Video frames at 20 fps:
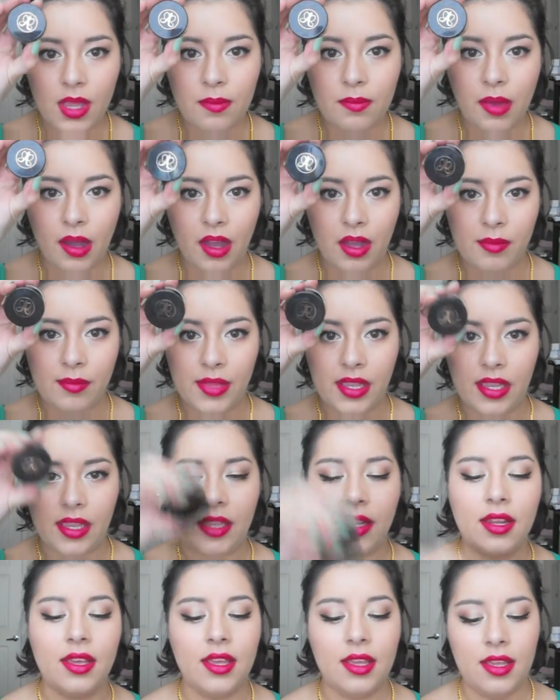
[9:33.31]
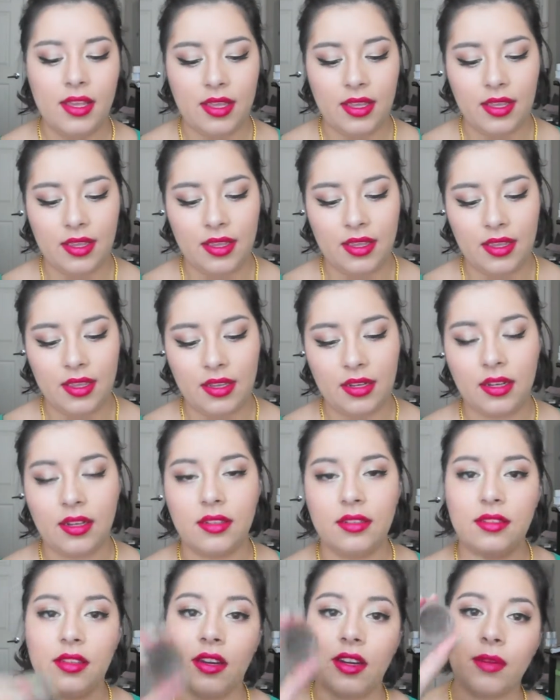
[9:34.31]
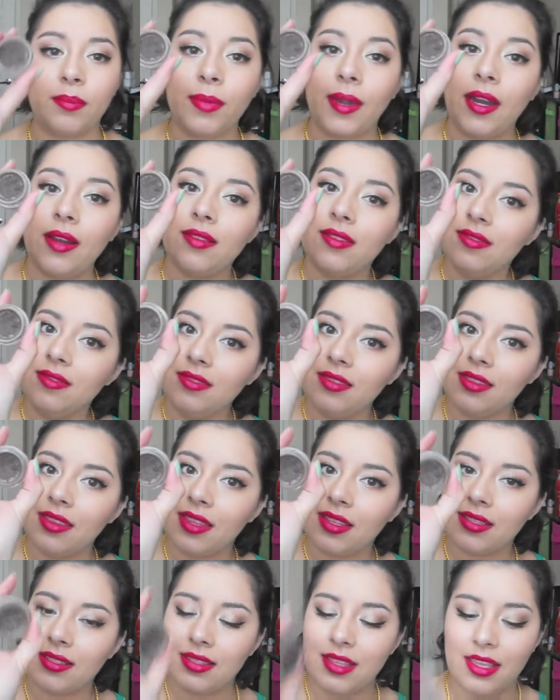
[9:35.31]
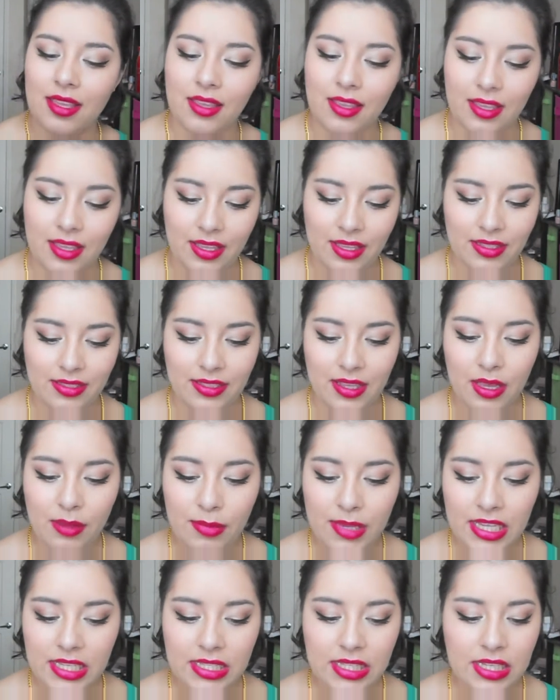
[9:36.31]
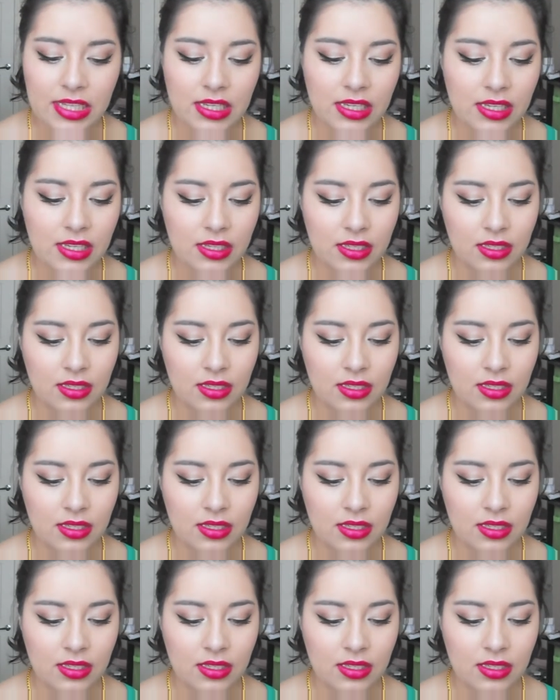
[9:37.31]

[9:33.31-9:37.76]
pomade in dark brown. This thing is amazing.